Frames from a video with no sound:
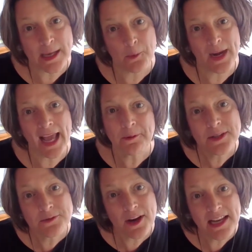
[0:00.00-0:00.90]
And when I
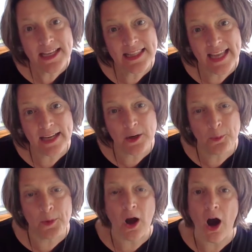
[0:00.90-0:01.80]
was writing in that
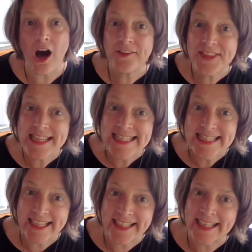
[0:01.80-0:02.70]
notebook, all of a
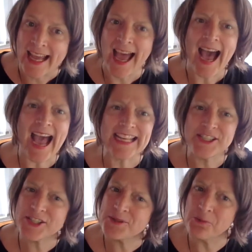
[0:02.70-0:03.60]
sudden, I
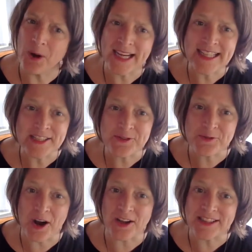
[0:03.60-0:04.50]
just wanted to
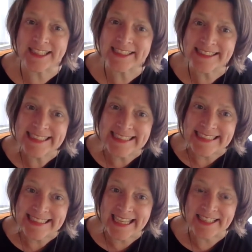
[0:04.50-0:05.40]
draw little
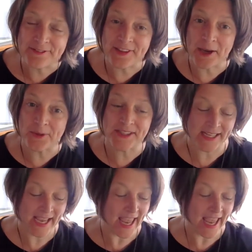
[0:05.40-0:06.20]
teeny tiny flowers.